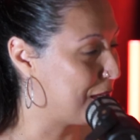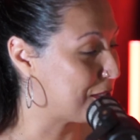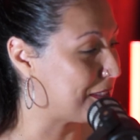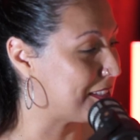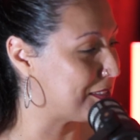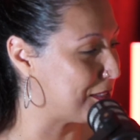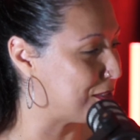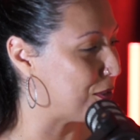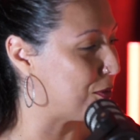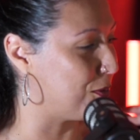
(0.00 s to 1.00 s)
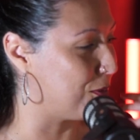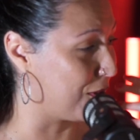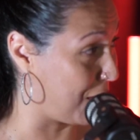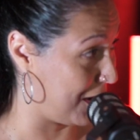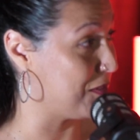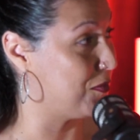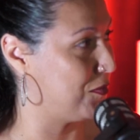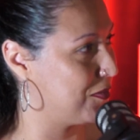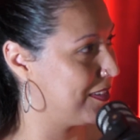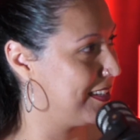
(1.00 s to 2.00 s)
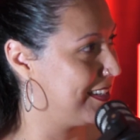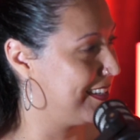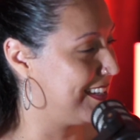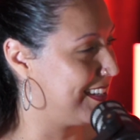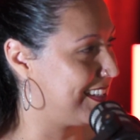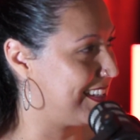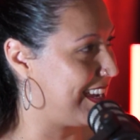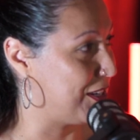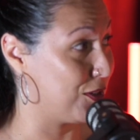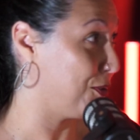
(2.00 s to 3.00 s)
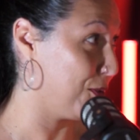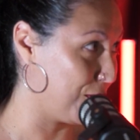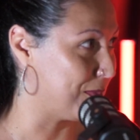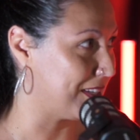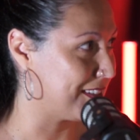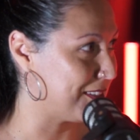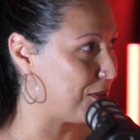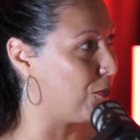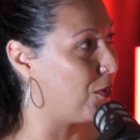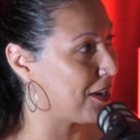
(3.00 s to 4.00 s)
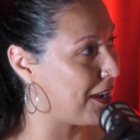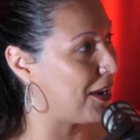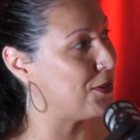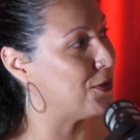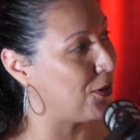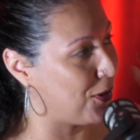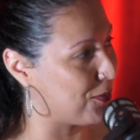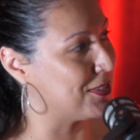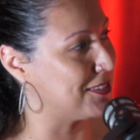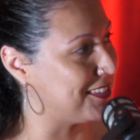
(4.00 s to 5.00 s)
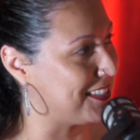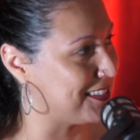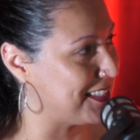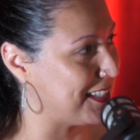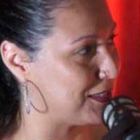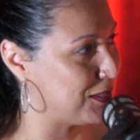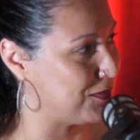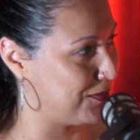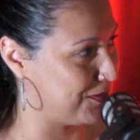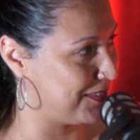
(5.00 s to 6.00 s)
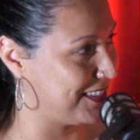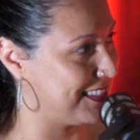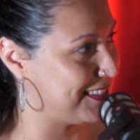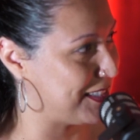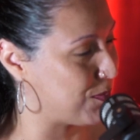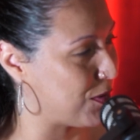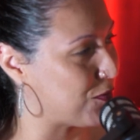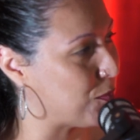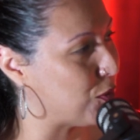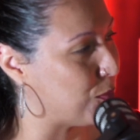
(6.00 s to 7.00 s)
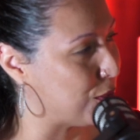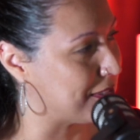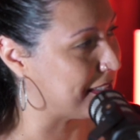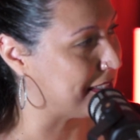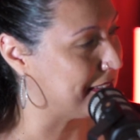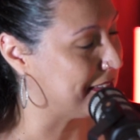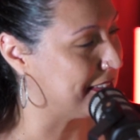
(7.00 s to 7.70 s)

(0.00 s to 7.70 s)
So this is your life and not your hobby. What are your hobbies these days, if separate from your music?